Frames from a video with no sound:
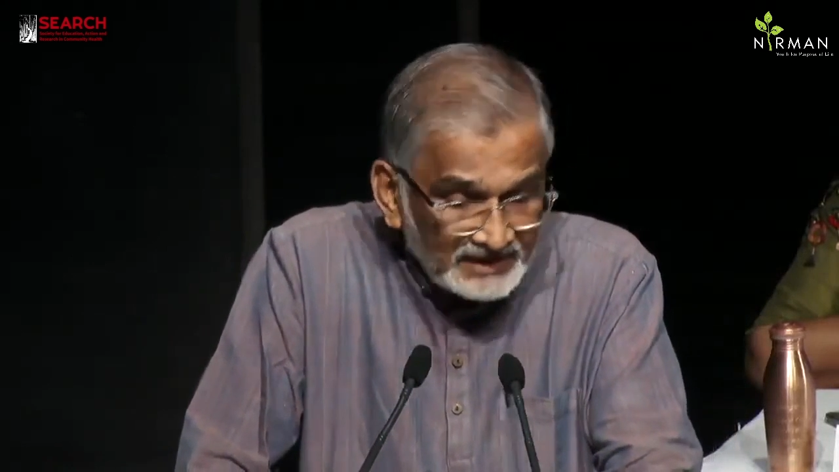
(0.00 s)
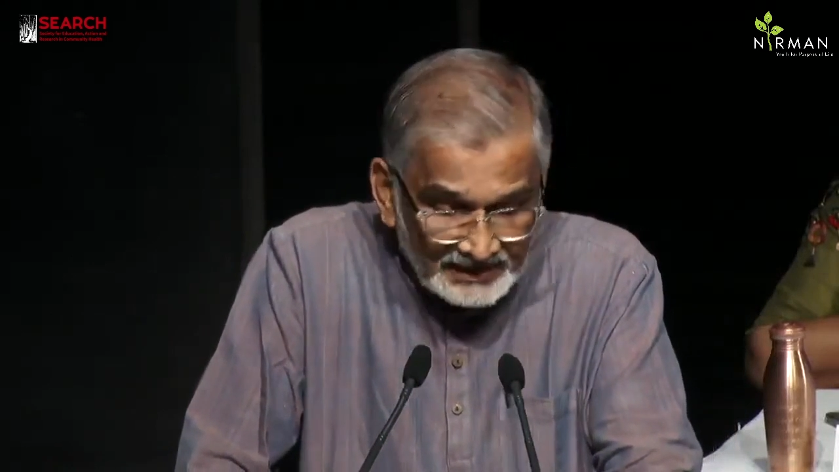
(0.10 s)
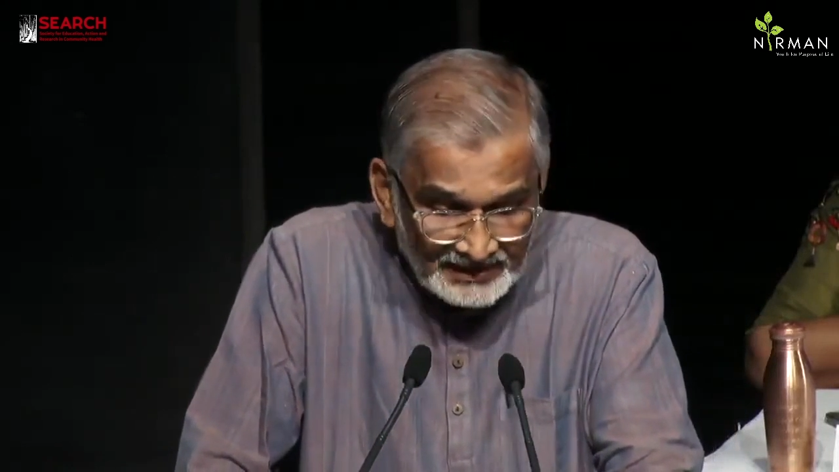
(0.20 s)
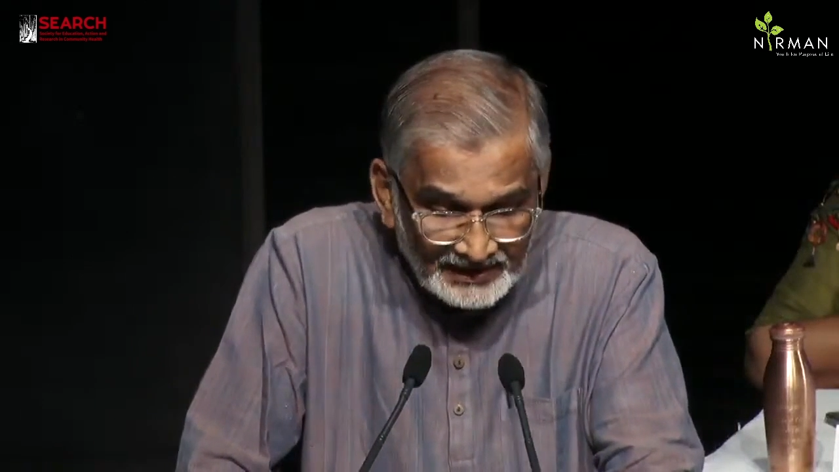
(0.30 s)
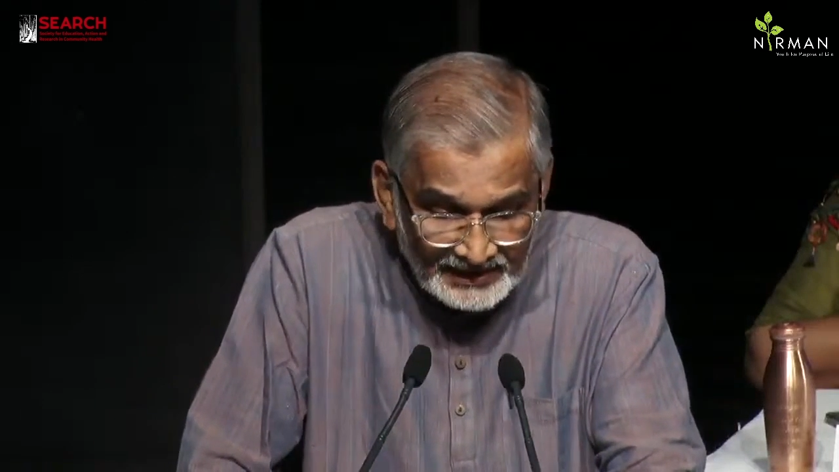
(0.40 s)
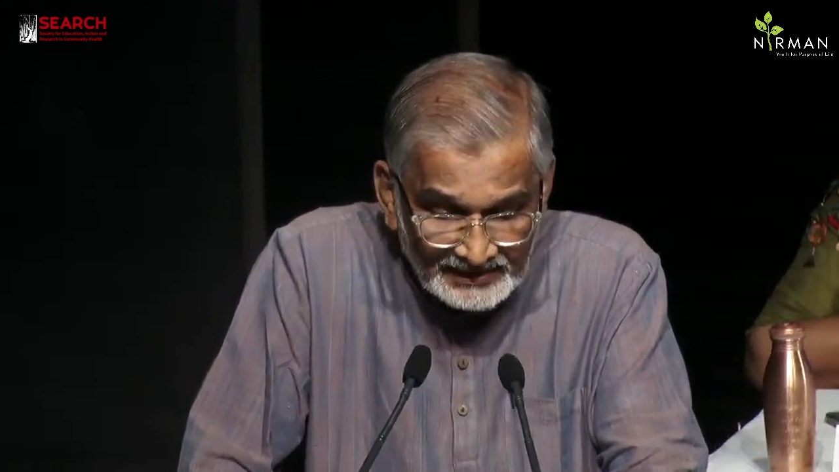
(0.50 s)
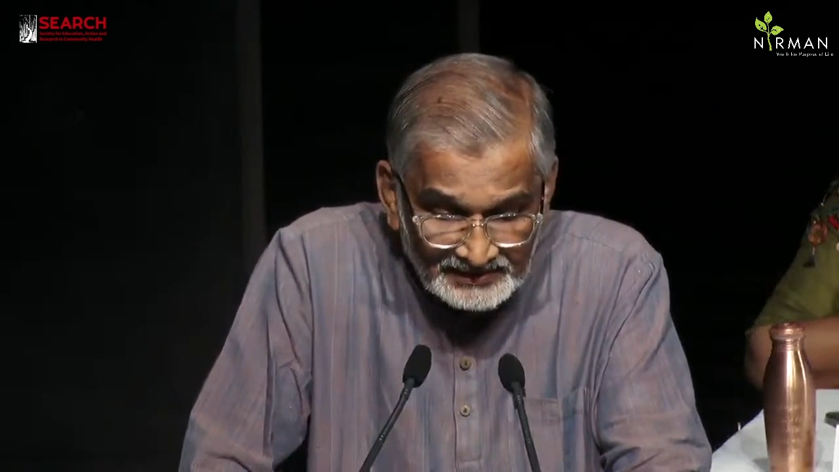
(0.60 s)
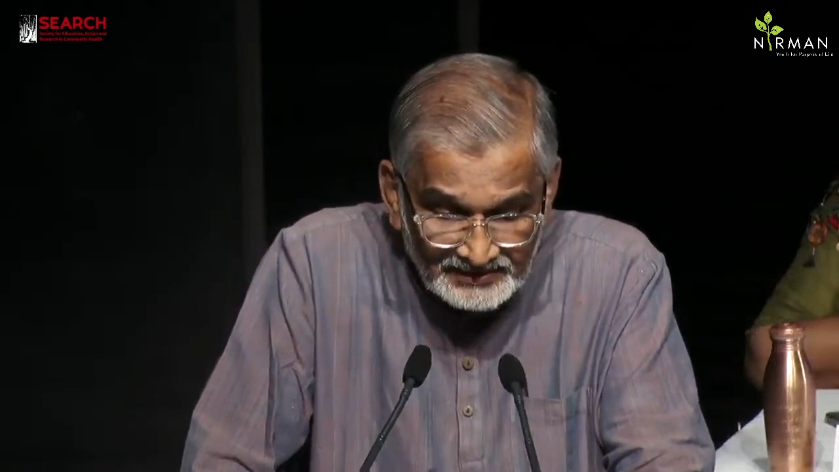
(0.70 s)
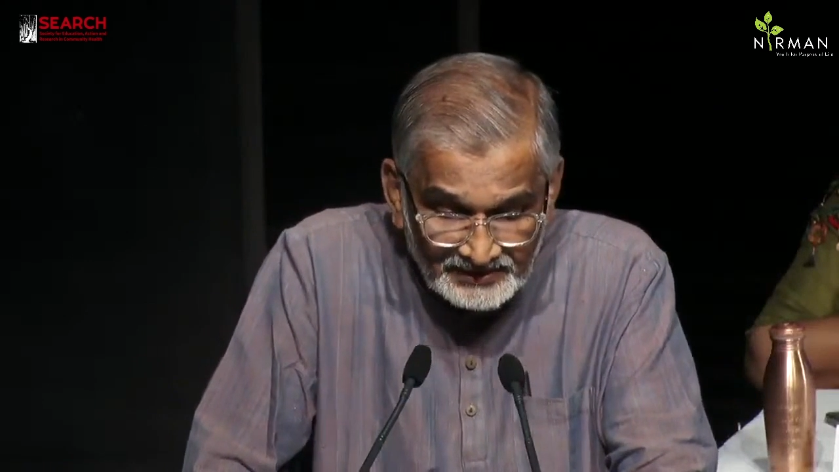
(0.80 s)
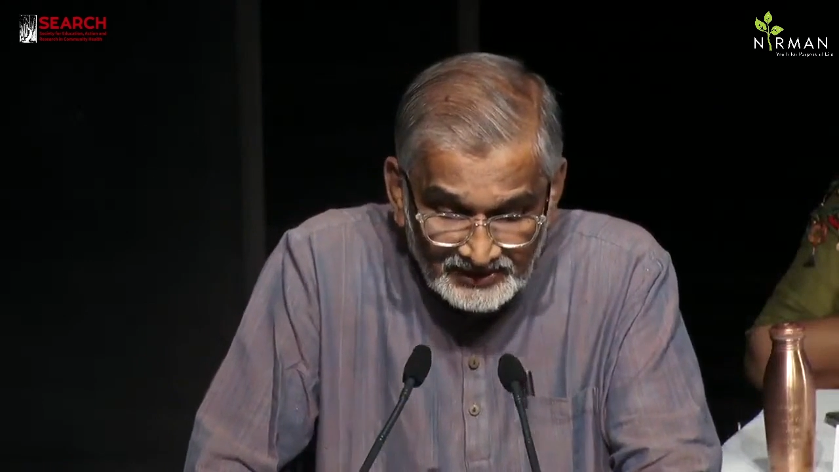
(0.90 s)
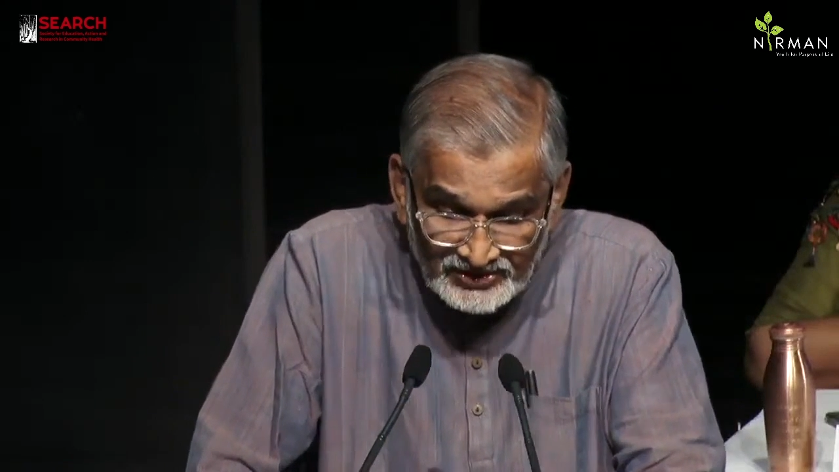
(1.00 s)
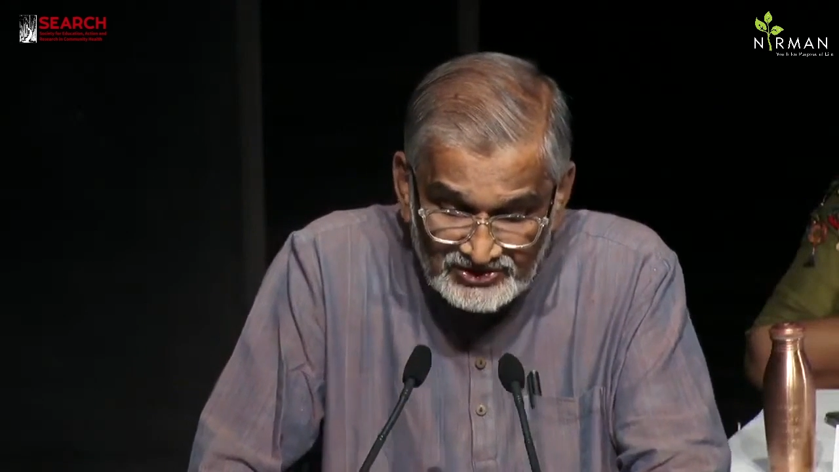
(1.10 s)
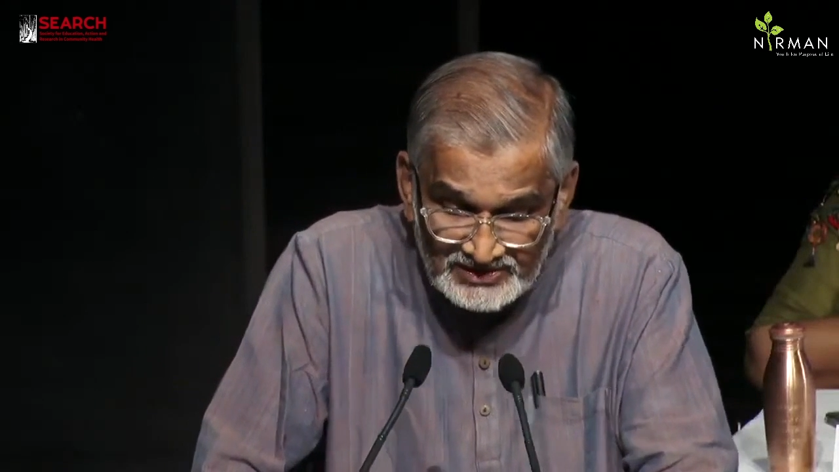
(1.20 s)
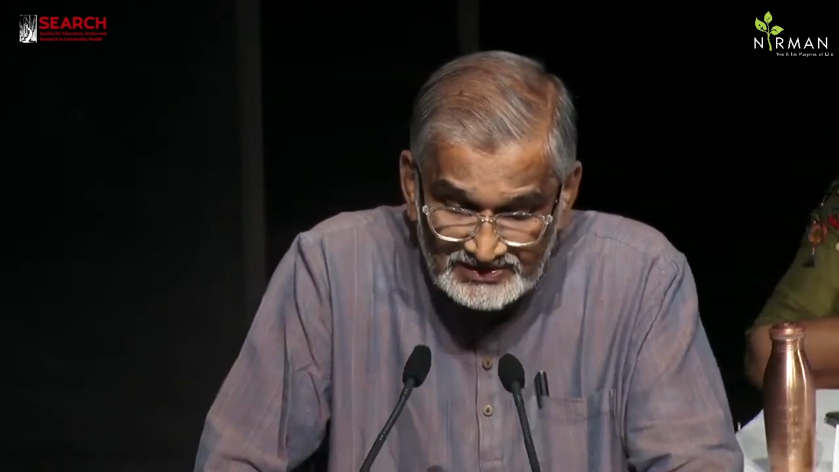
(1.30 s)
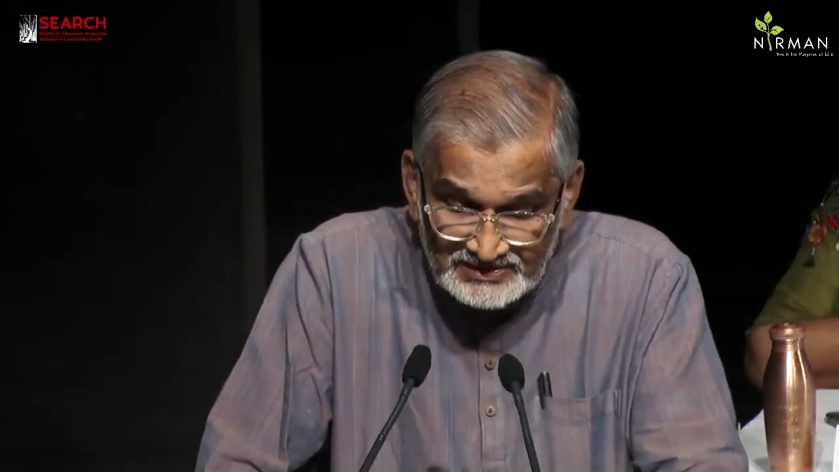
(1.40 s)
ill health,
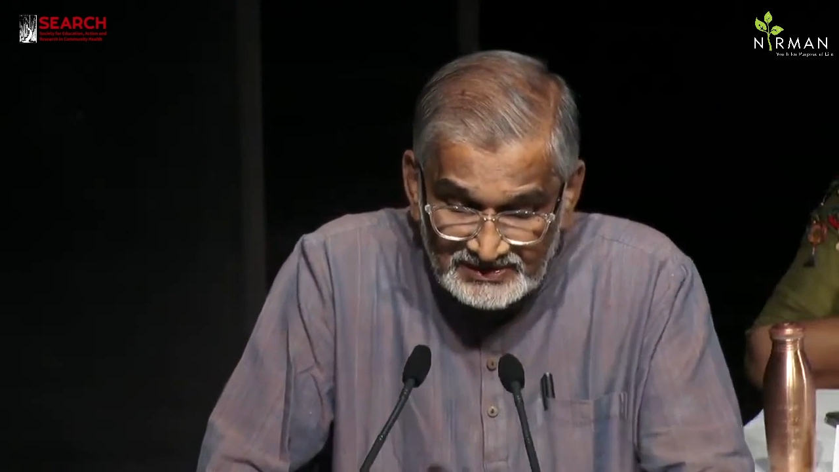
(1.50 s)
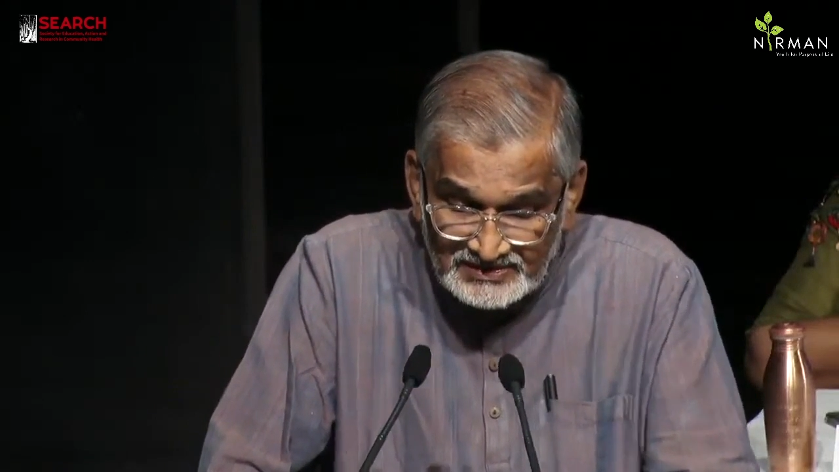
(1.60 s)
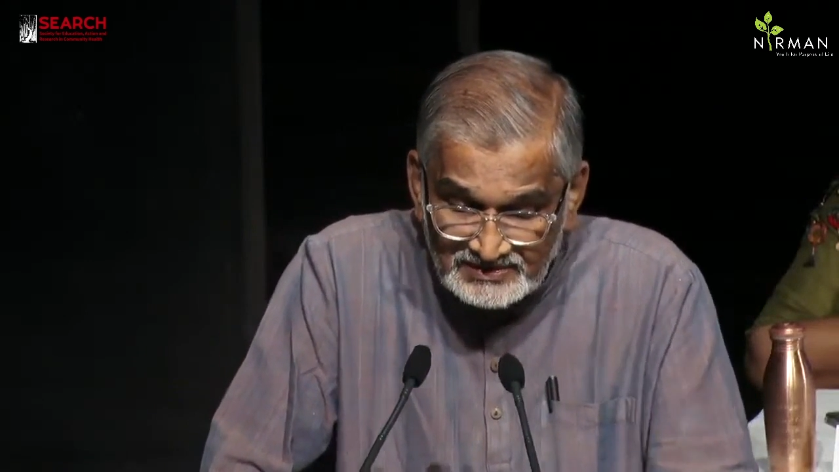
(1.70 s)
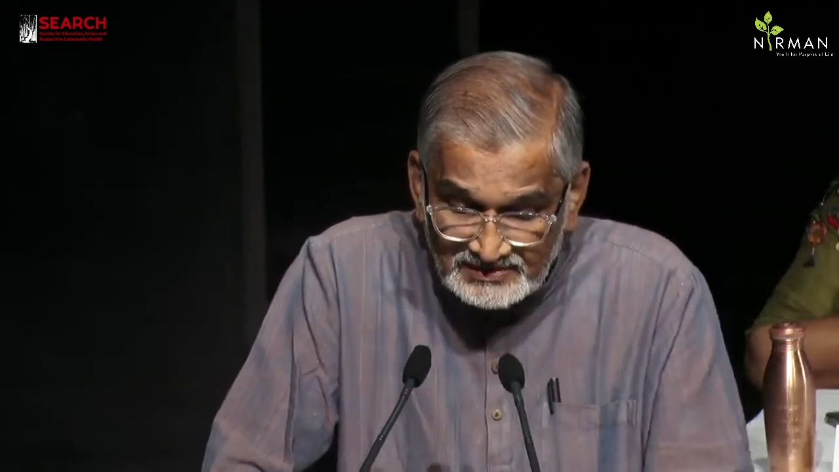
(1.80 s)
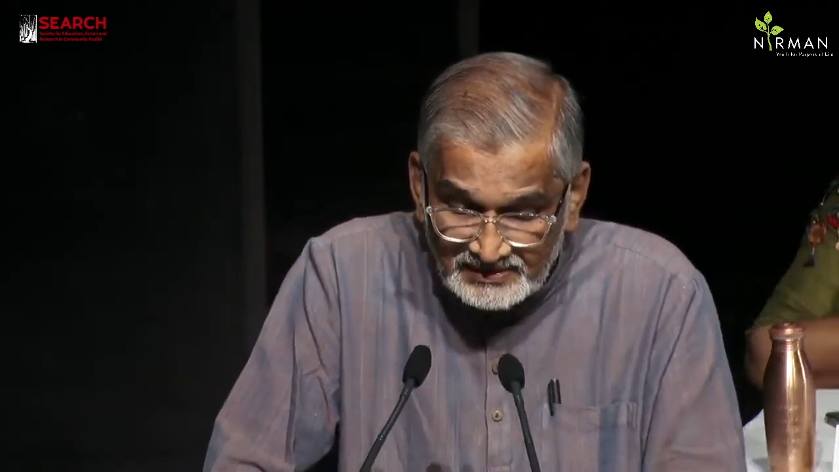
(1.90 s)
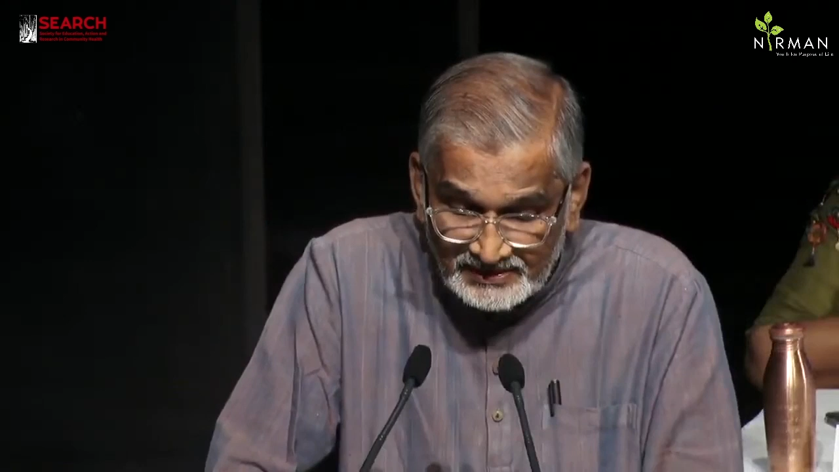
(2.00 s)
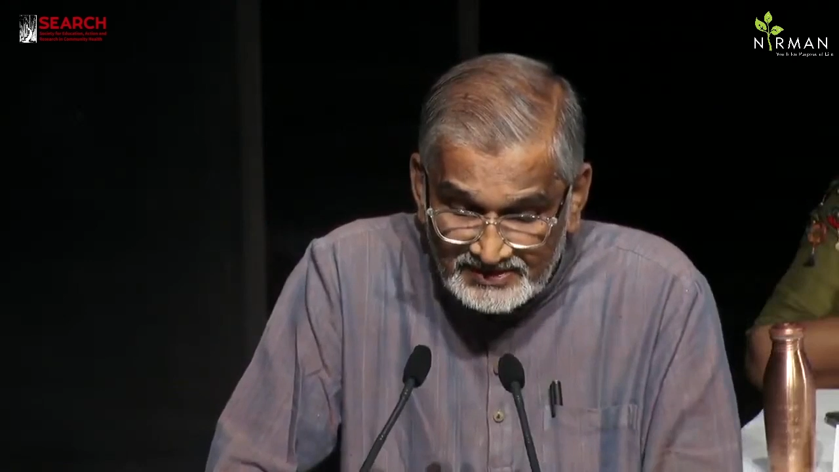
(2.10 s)
injustice,